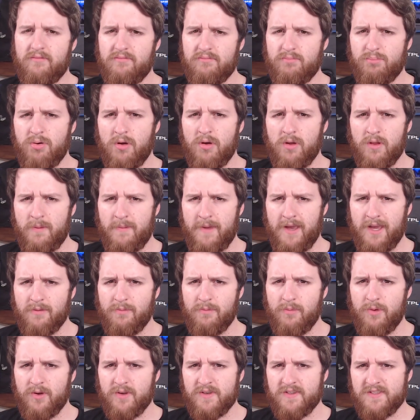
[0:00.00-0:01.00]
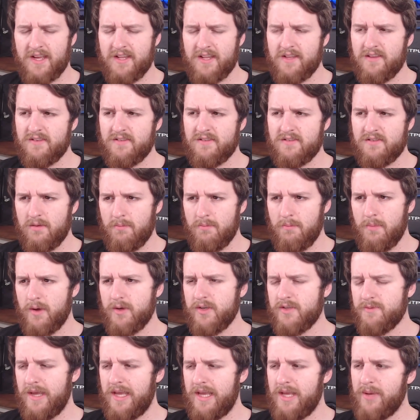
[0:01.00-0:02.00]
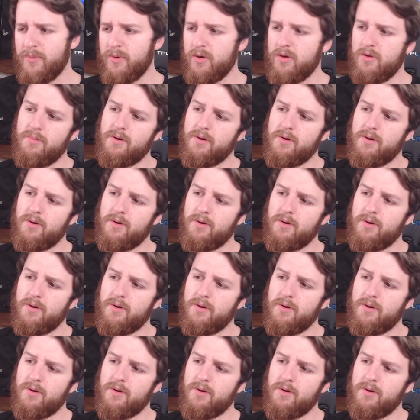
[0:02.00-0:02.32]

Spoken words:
probably make more sense to most people.